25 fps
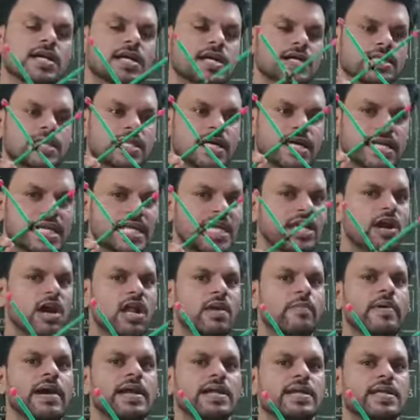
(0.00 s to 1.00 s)
the d
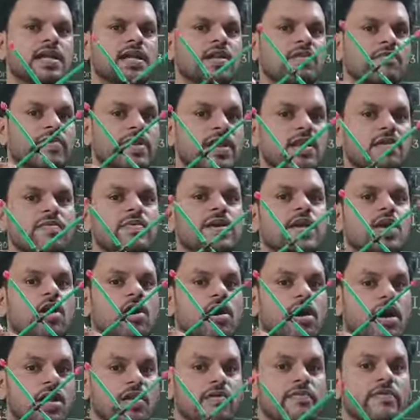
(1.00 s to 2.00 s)
orbital will be
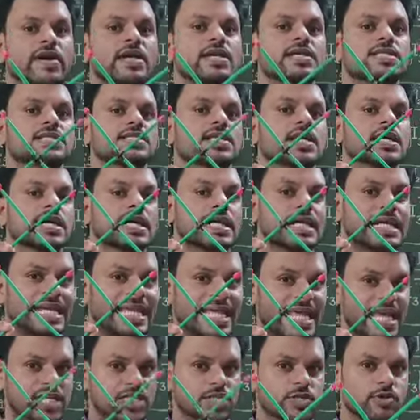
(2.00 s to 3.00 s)
always
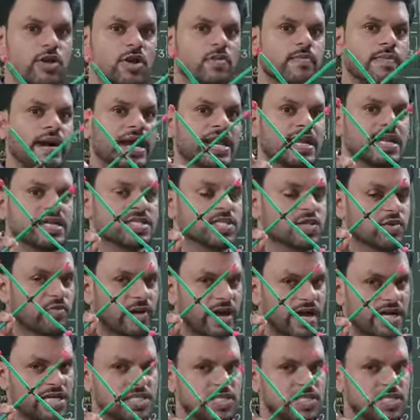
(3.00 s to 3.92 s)
d square minus y